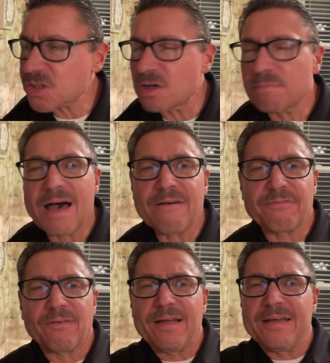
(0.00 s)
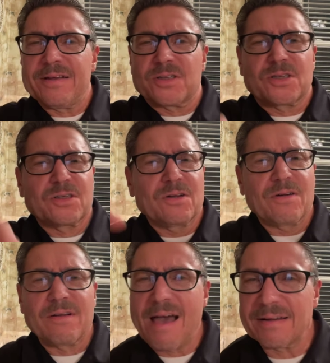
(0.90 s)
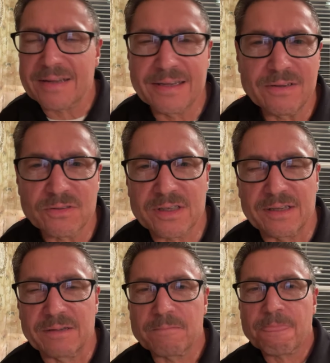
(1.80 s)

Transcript: So my friends, you're not guilty.